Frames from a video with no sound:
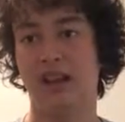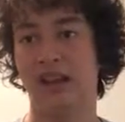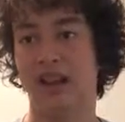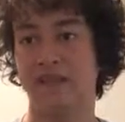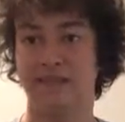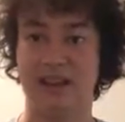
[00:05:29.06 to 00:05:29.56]

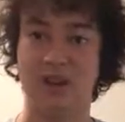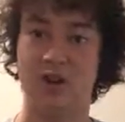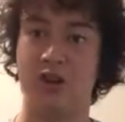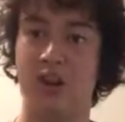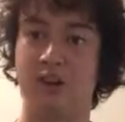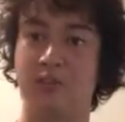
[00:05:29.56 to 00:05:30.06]
I know
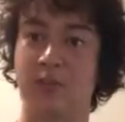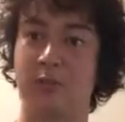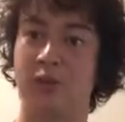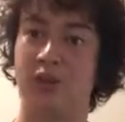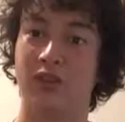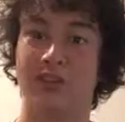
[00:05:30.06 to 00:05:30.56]
a lot of
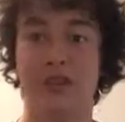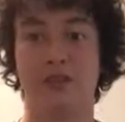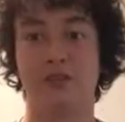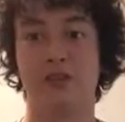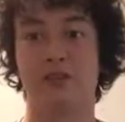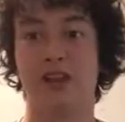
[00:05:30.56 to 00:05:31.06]
people
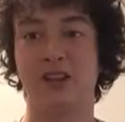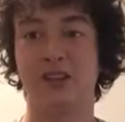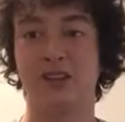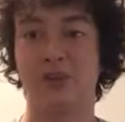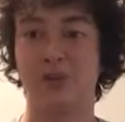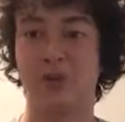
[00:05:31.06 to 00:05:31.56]
love this
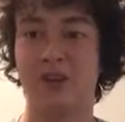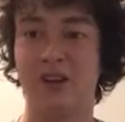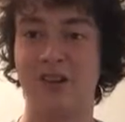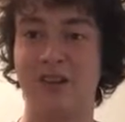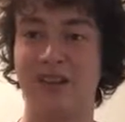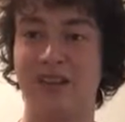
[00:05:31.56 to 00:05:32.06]
franchise as
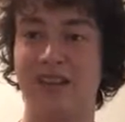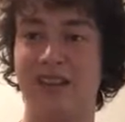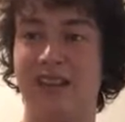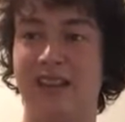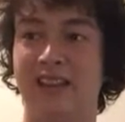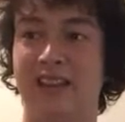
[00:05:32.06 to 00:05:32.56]
well.
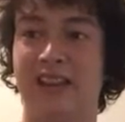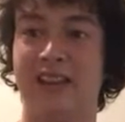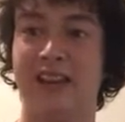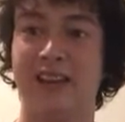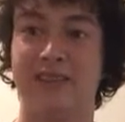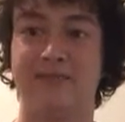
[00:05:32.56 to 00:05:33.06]

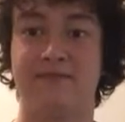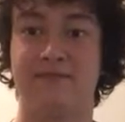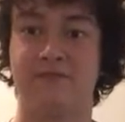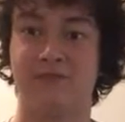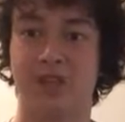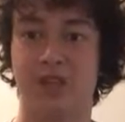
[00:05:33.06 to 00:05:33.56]
And
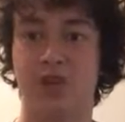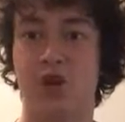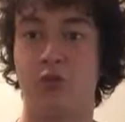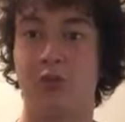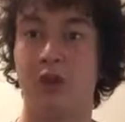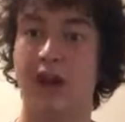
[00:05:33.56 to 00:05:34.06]
let's
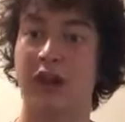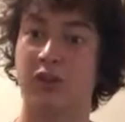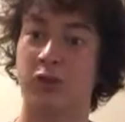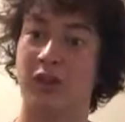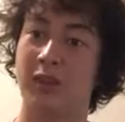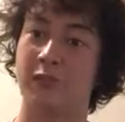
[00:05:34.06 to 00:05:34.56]
hope
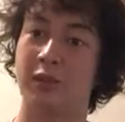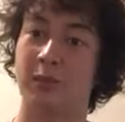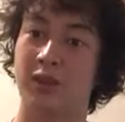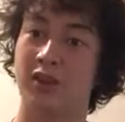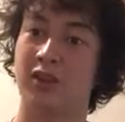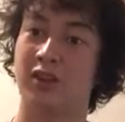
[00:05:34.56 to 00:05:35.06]
Ash Williams
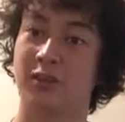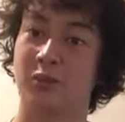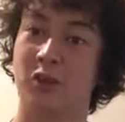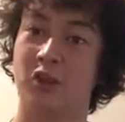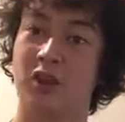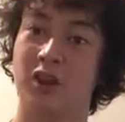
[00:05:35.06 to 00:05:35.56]
appears in
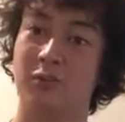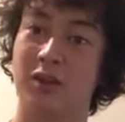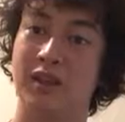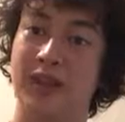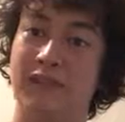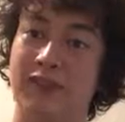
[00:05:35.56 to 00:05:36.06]
Mortal Kombat
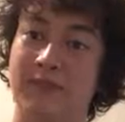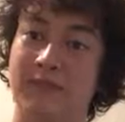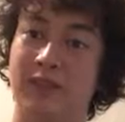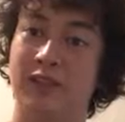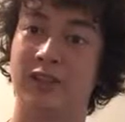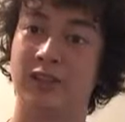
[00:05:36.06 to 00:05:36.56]
11,
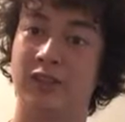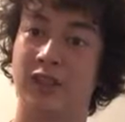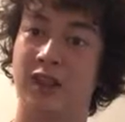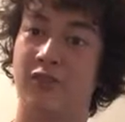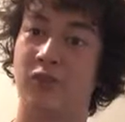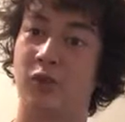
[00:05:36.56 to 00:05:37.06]
since there's a
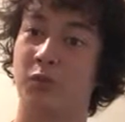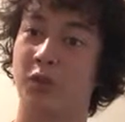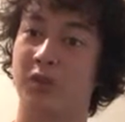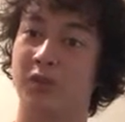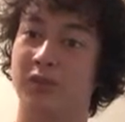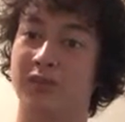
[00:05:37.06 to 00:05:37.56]
lot of
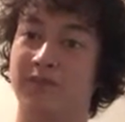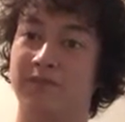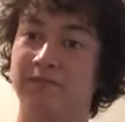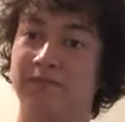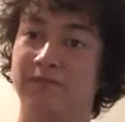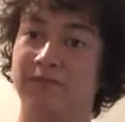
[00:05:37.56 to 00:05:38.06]
rumors.
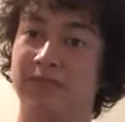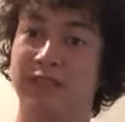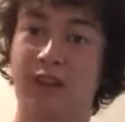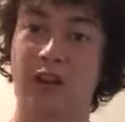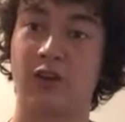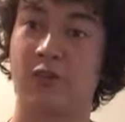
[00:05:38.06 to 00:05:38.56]
It's
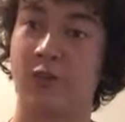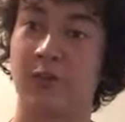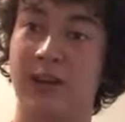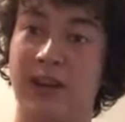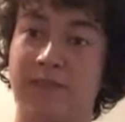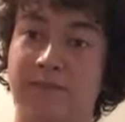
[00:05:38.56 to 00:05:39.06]
not
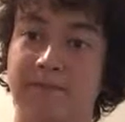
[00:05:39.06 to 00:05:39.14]
confirmed yet.